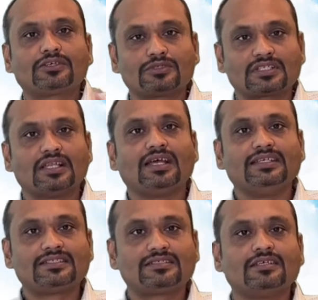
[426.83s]

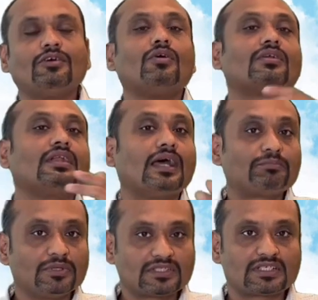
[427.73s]
sliced or an
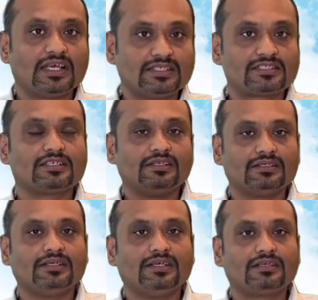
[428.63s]
apple sliced in the
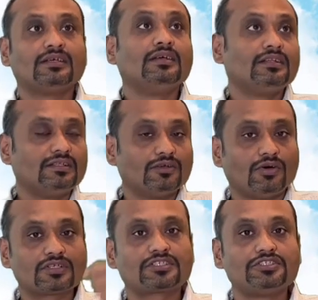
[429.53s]
air, the
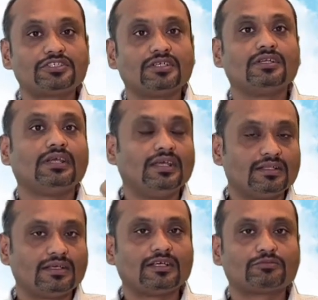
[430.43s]
oxygen in
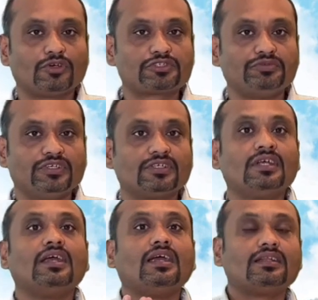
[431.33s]
the atmosphere
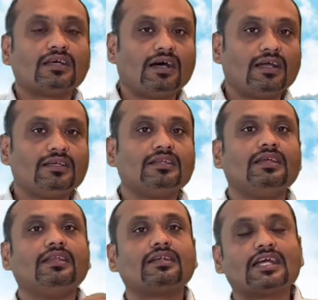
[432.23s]
and the iron
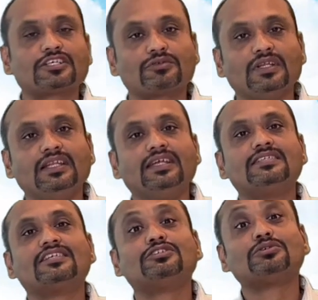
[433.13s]
in it actually leads
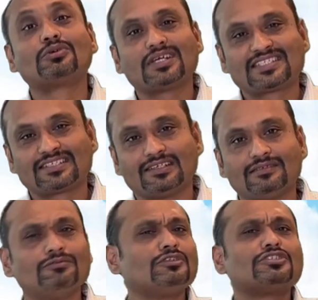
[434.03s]
it to rusting,
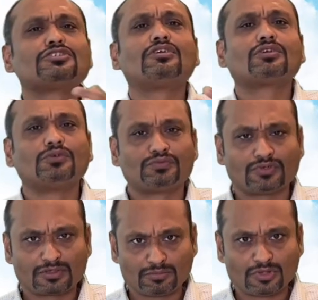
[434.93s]
which is not good for
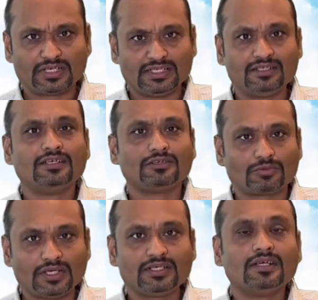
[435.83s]
our body,
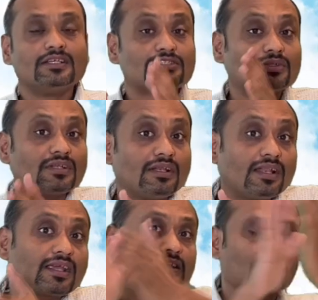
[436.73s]
right? So the
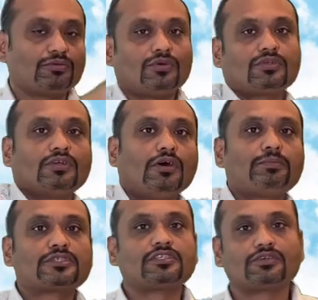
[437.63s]
negative or the
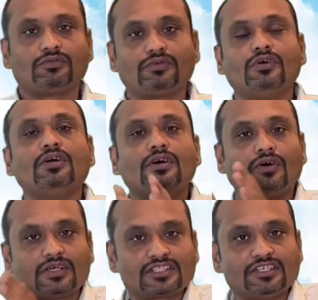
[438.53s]
opposite of
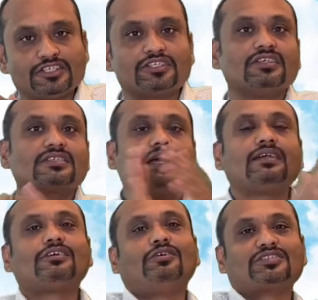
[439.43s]
oxidation is
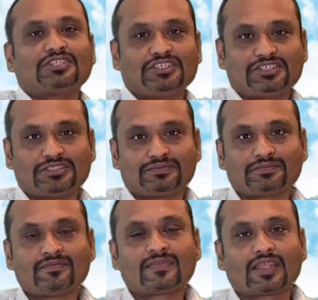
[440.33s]
antioxidation.
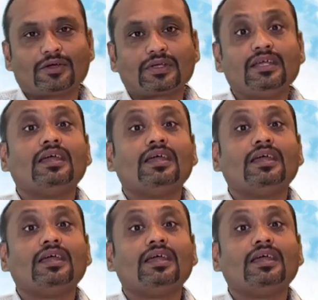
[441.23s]
Okay,